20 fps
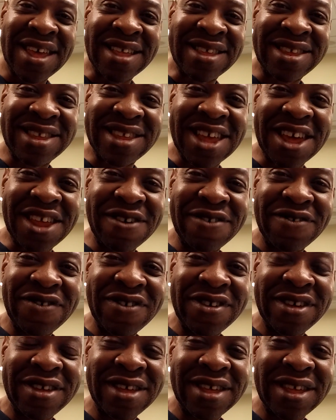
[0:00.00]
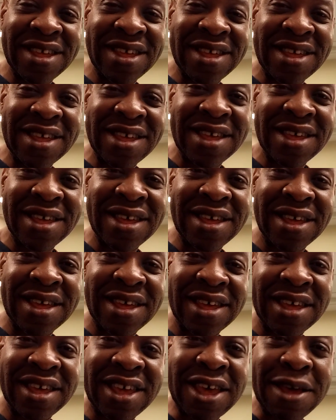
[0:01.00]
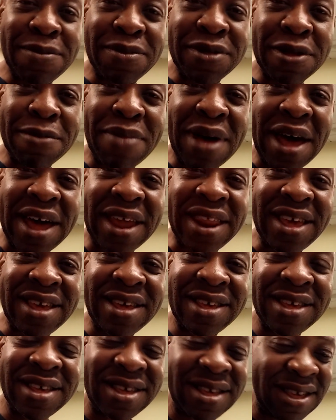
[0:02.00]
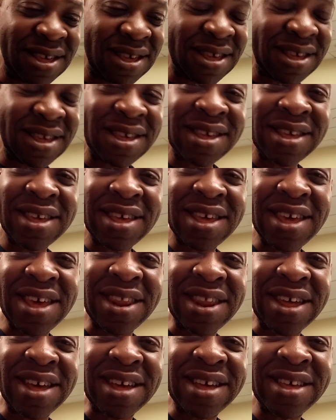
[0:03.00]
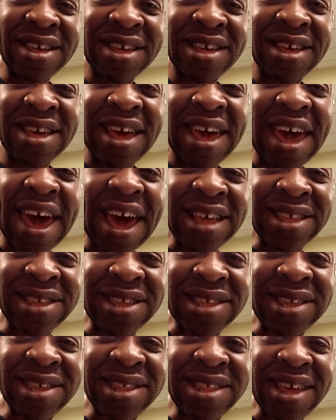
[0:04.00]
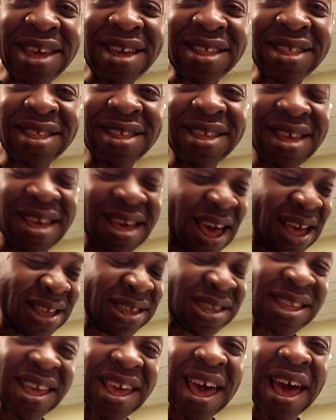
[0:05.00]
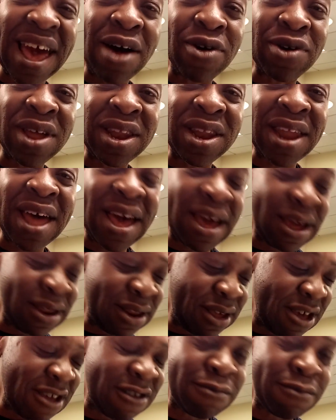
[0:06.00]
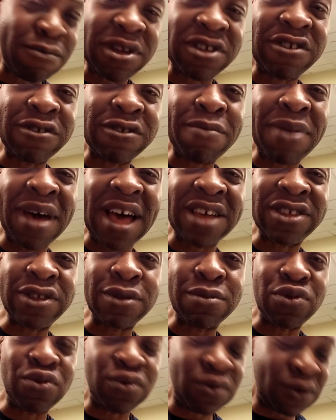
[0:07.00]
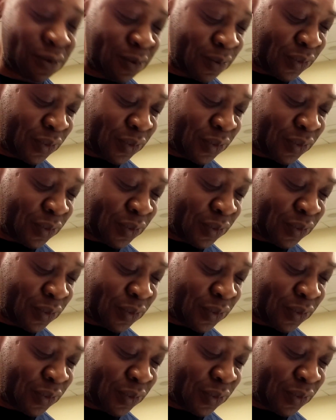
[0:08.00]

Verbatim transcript: instead of keeping the body in a acid state, I stay alkaline as much as possible.